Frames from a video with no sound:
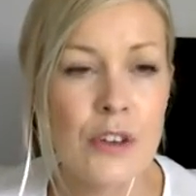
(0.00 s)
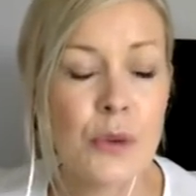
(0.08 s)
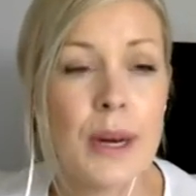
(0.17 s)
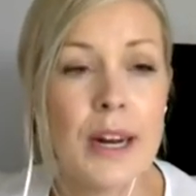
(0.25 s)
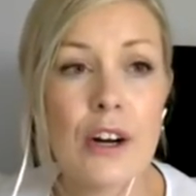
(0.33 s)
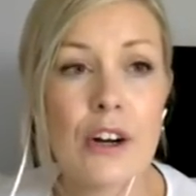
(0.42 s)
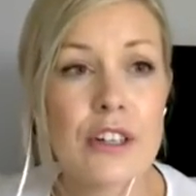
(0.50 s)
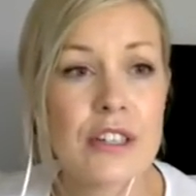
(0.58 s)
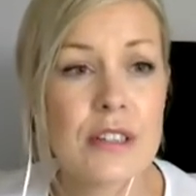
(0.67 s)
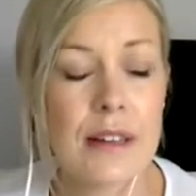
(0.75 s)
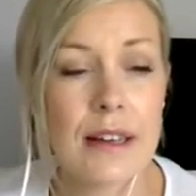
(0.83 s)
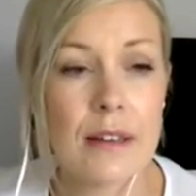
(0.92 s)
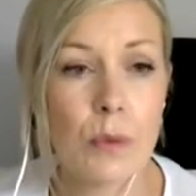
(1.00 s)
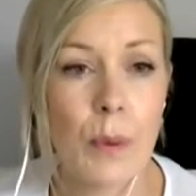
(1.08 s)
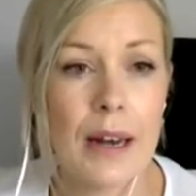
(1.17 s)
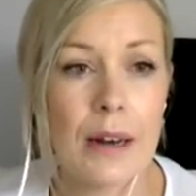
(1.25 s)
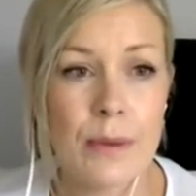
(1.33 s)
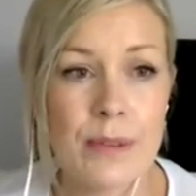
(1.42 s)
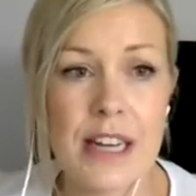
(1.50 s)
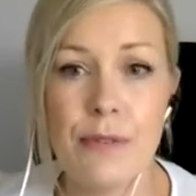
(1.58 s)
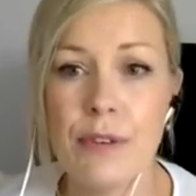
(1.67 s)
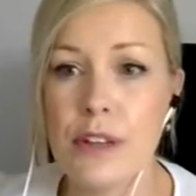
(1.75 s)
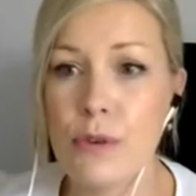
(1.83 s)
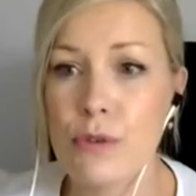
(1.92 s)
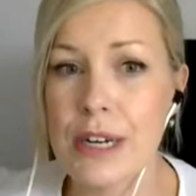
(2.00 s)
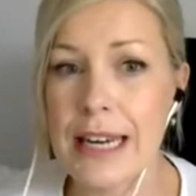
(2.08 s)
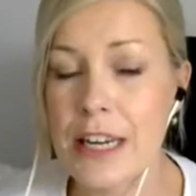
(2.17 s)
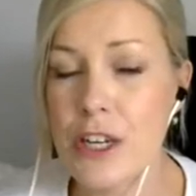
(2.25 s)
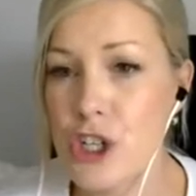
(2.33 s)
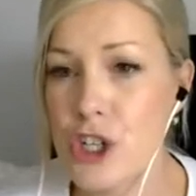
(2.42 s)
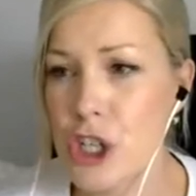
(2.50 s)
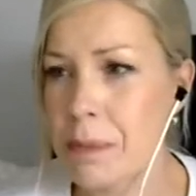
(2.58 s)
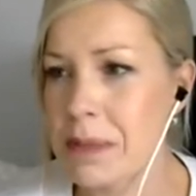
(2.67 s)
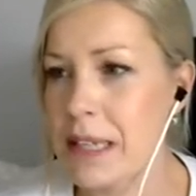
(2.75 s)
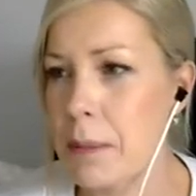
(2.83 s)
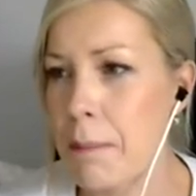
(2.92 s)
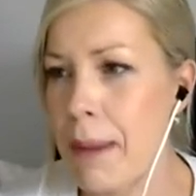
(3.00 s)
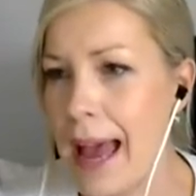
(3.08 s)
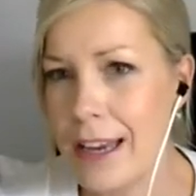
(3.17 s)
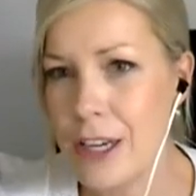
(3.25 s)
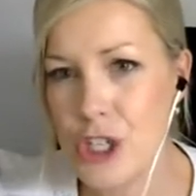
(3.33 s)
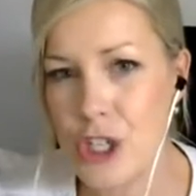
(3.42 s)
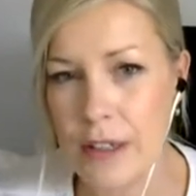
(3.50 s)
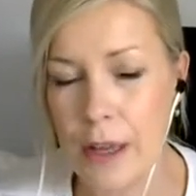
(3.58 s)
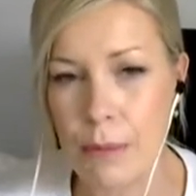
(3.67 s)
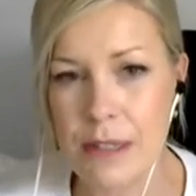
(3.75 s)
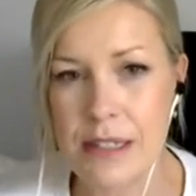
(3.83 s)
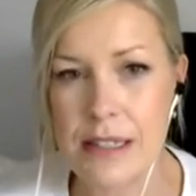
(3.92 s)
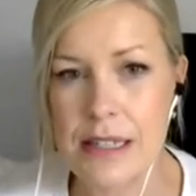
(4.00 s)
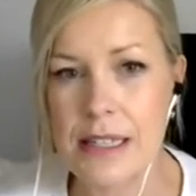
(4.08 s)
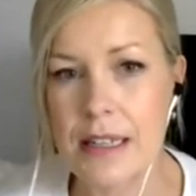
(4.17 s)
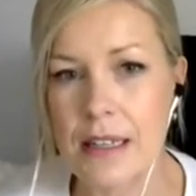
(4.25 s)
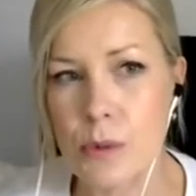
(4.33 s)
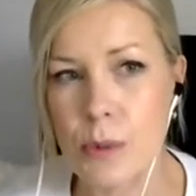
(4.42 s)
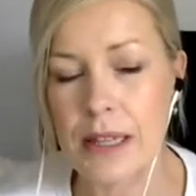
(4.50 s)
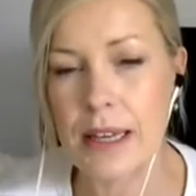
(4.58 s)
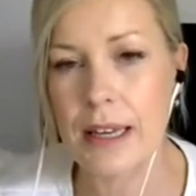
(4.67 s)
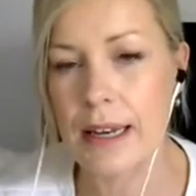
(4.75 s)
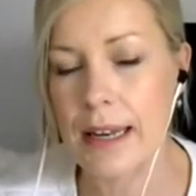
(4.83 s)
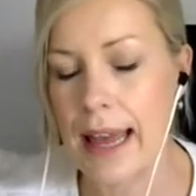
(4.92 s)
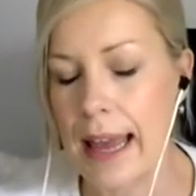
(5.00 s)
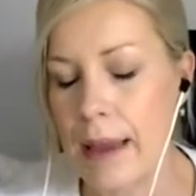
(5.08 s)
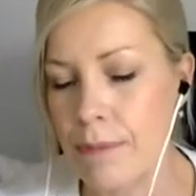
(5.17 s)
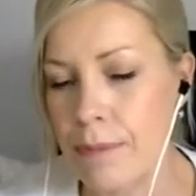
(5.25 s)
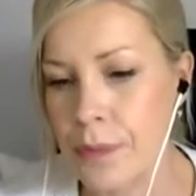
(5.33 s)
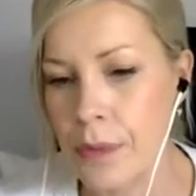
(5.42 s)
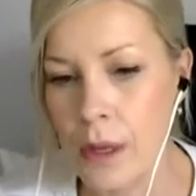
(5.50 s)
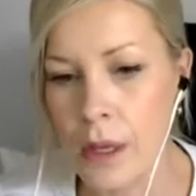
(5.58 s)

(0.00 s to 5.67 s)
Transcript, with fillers: So what I learned as, as well is definitely the relationships and the passion that was instilled within um,